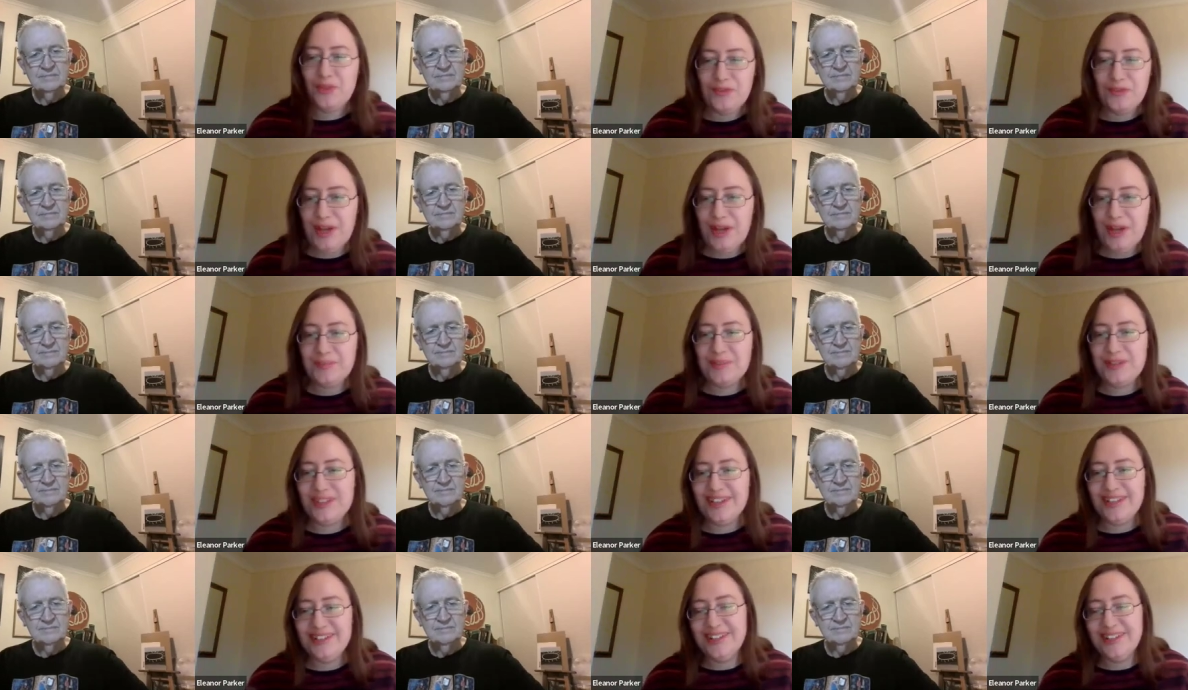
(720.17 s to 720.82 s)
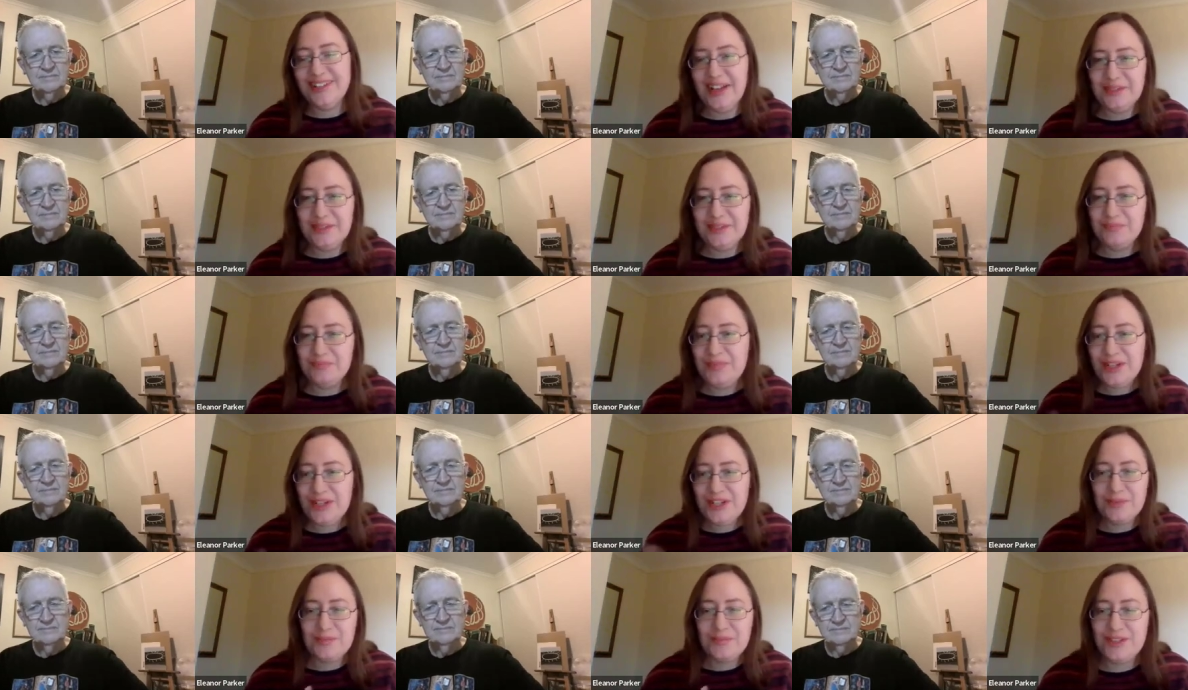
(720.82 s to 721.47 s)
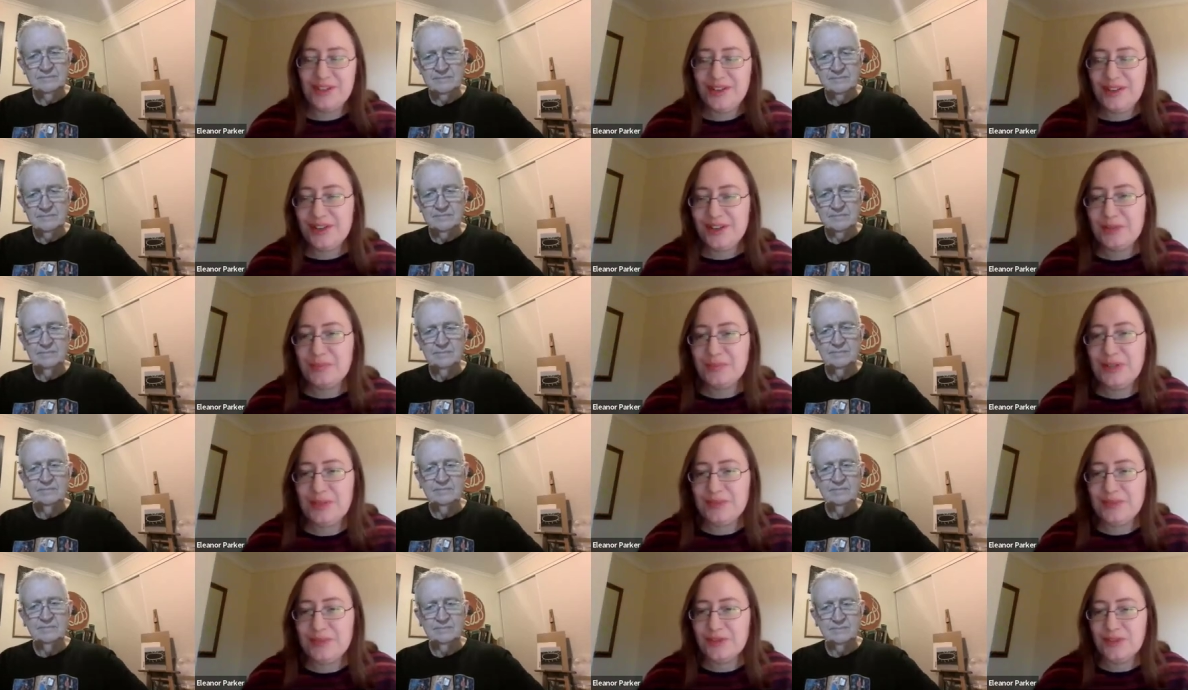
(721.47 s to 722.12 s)
Speaker 1: in proverbs and, and bishops and mm-hmm.
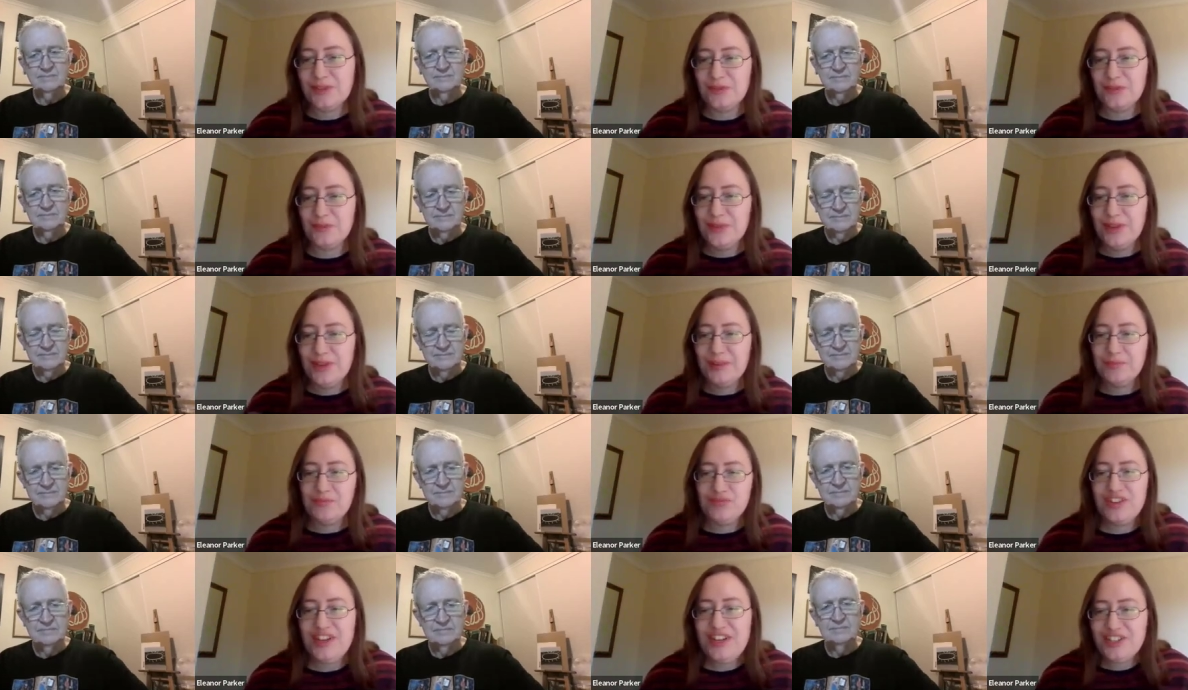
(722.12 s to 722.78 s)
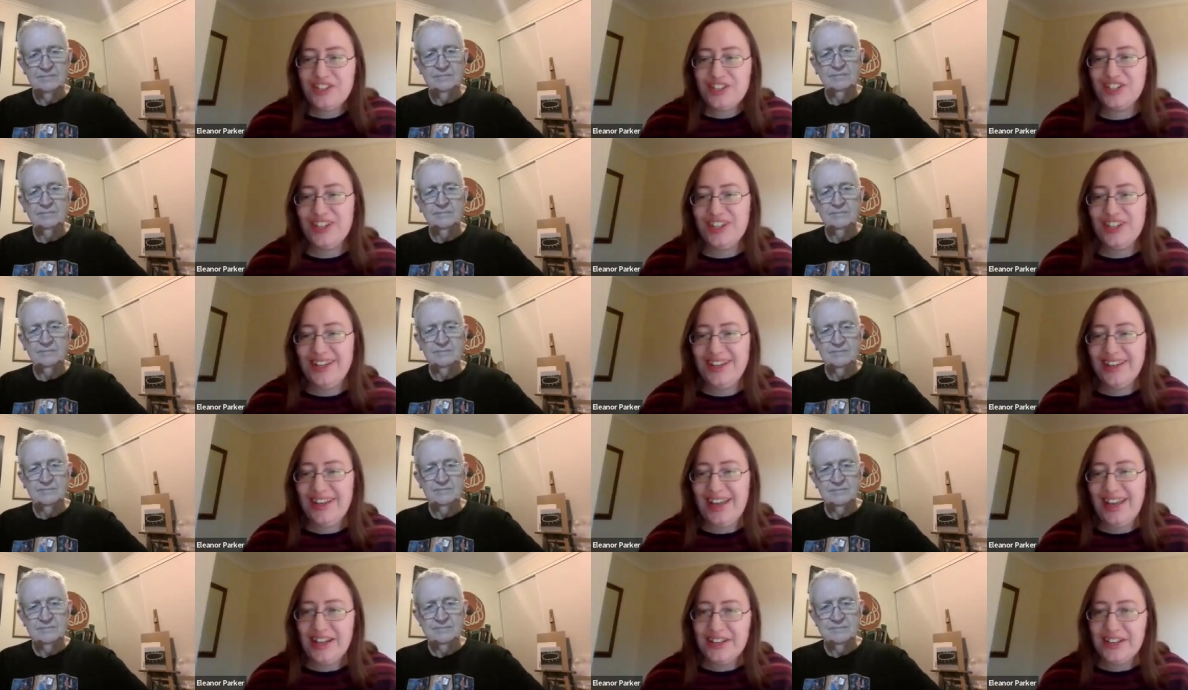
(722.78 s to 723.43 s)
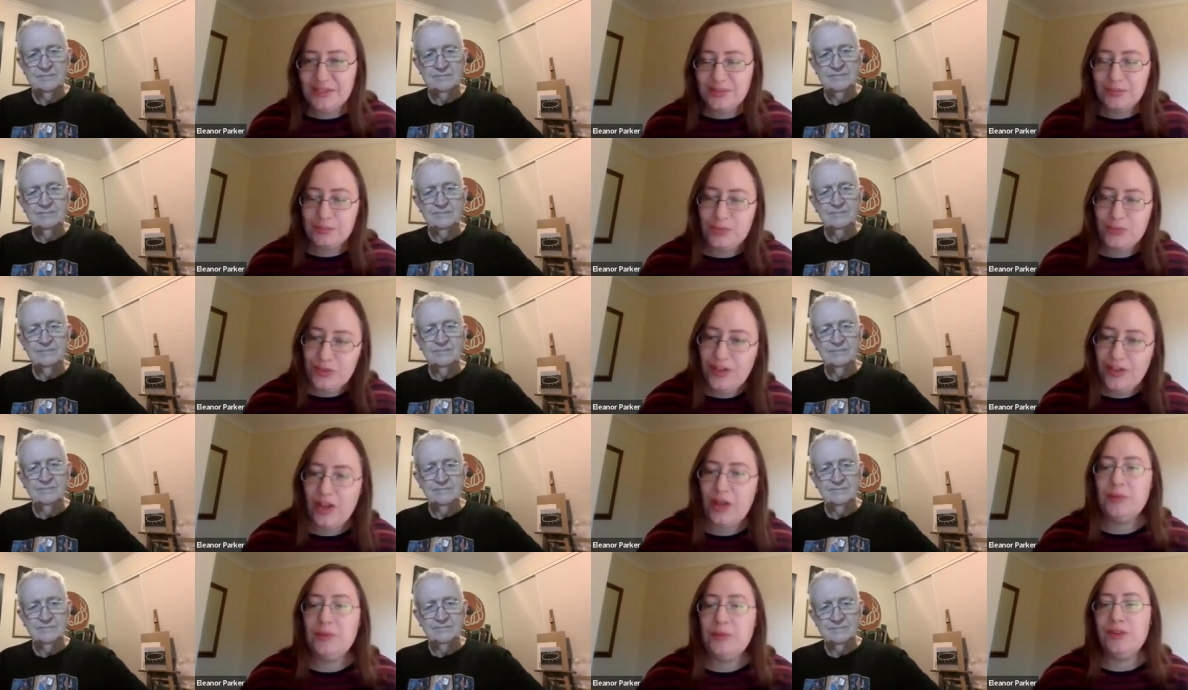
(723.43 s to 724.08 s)
archbishops sort of preach in
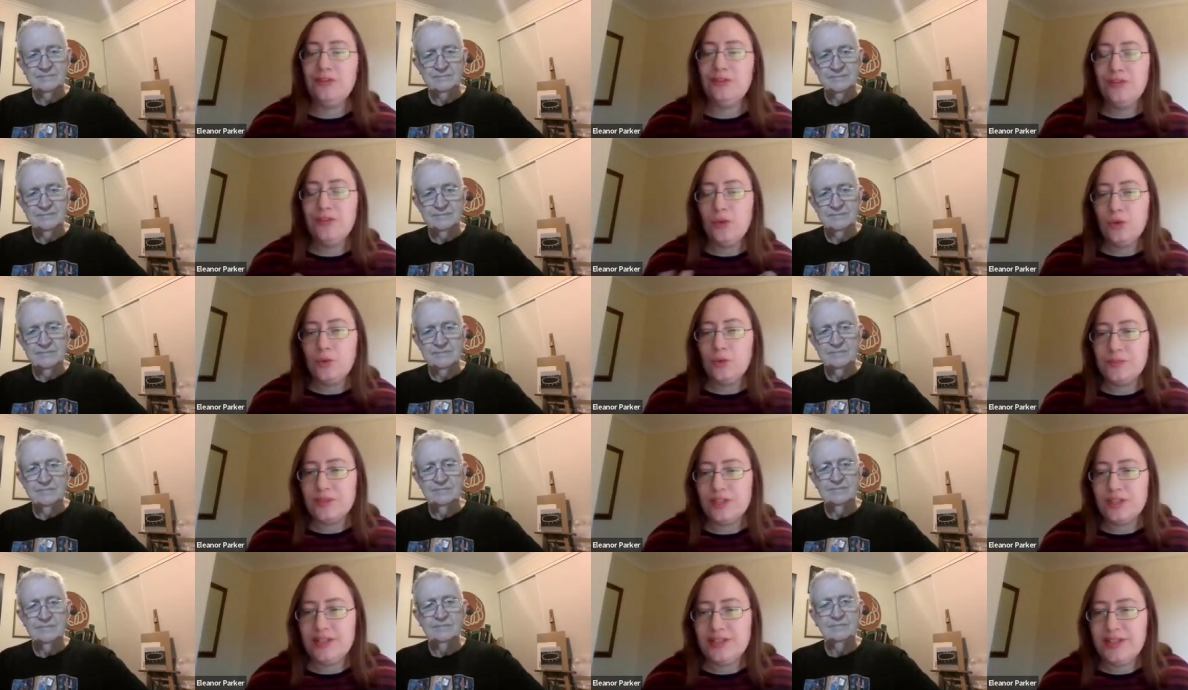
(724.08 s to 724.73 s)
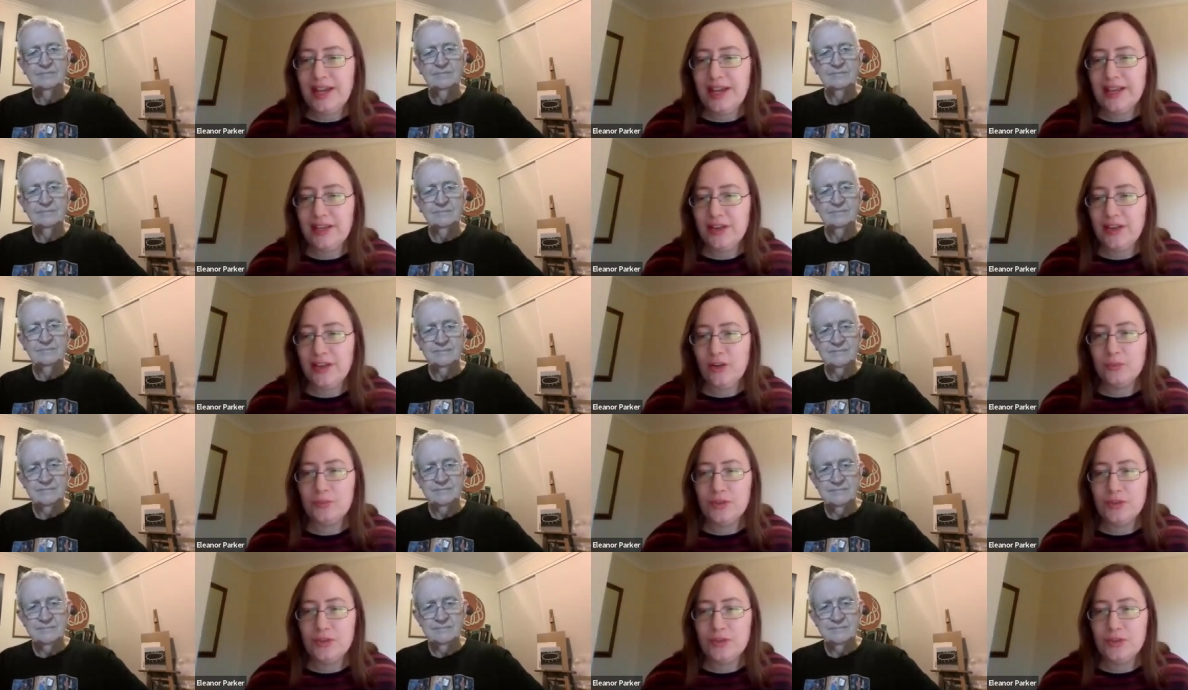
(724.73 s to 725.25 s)
proverbial forms and taking